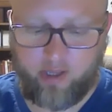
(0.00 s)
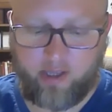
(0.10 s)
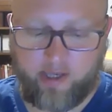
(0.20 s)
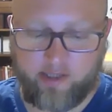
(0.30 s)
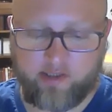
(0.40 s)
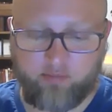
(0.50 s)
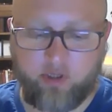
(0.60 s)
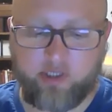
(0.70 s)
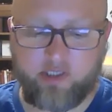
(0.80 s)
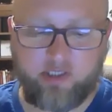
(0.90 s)
at some
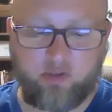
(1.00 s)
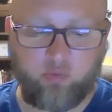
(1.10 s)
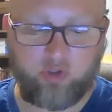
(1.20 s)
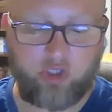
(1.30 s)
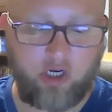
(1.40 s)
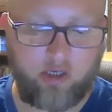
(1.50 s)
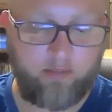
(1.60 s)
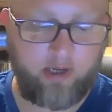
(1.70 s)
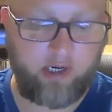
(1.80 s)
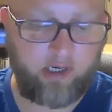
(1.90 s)
places, and we'll talk
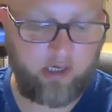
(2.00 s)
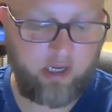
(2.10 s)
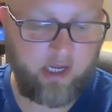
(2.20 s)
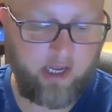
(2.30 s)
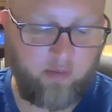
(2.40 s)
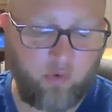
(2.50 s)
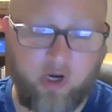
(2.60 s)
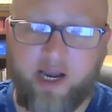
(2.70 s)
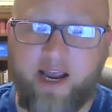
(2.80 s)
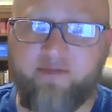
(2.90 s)
about it. And we're
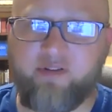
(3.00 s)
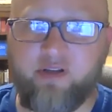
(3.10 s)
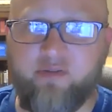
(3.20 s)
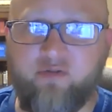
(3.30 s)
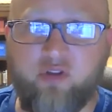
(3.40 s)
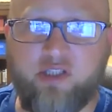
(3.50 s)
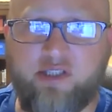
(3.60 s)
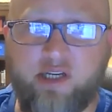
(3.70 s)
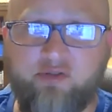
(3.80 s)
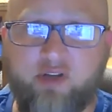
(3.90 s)
going to have to, for the
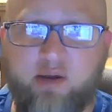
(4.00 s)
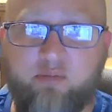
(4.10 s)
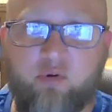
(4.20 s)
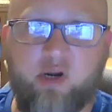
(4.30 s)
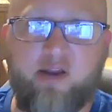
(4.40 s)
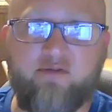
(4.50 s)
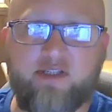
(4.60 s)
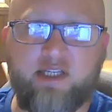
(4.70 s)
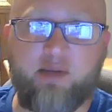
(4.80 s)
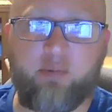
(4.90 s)
sake of time, we're going to have to
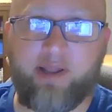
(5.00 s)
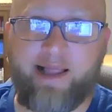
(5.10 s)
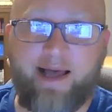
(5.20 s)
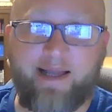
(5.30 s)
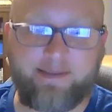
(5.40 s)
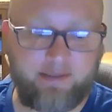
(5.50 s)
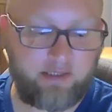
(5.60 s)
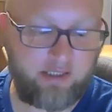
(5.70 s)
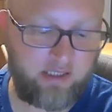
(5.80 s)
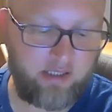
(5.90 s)
skip a lot.
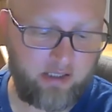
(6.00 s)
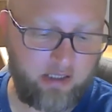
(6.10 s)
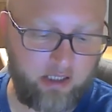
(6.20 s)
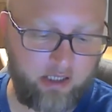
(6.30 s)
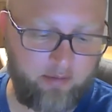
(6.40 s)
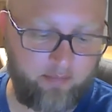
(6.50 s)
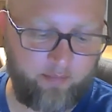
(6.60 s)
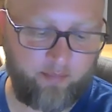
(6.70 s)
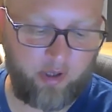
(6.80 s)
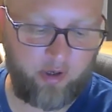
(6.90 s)

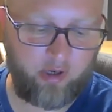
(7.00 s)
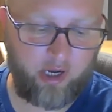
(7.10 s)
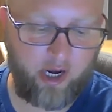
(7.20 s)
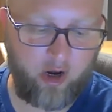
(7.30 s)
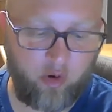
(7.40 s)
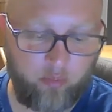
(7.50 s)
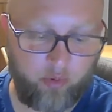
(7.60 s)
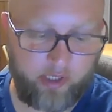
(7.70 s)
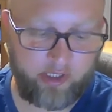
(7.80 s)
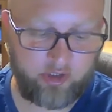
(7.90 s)
But I hope
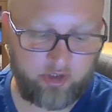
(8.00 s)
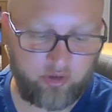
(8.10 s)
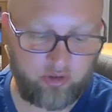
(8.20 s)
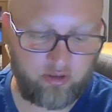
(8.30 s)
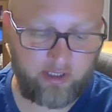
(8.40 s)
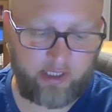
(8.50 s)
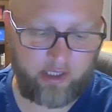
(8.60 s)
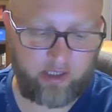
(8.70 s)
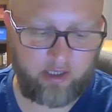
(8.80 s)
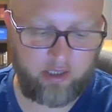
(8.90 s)
we can still
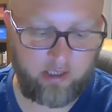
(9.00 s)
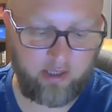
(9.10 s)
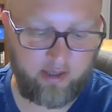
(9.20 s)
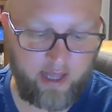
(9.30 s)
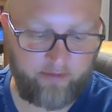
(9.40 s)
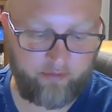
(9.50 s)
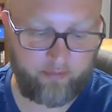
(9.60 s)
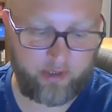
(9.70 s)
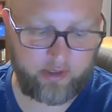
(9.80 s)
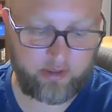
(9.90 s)
glean a lot
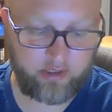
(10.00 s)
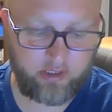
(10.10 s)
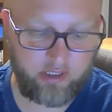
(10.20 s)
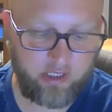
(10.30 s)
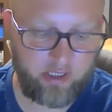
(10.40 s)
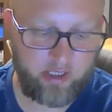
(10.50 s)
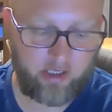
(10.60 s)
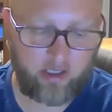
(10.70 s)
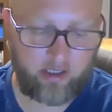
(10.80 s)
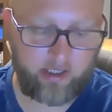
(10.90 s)
from this.
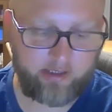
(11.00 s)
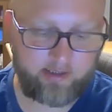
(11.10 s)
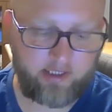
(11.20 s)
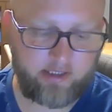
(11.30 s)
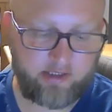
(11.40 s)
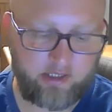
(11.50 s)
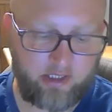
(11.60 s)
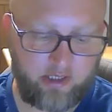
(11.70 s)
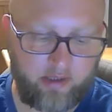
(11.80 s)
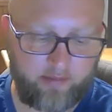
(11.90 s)
It says
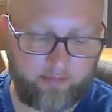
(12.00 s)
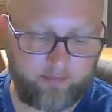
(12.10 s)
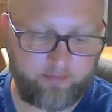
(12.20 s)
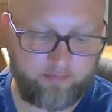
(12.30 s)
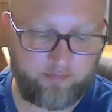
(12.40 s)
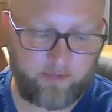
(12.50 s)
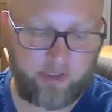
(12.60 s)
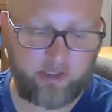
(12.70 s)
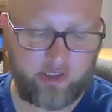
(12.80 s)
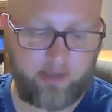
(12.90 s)
in
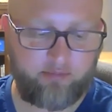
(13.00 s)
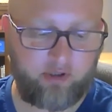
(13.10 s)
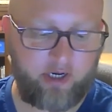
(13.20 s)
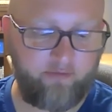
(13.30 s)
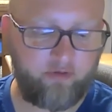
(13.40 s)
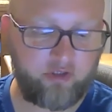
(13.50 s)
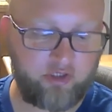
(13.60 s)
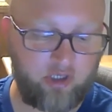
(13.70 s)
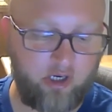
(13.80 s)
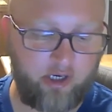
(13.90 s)
chapter 9,
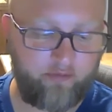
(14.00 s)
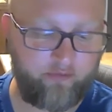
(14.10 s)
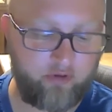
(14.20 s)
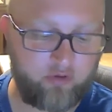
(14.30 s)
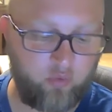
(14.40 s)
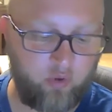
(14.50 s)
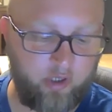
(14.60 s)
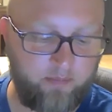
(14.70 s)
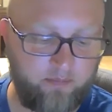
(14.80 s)
starting in verse 1,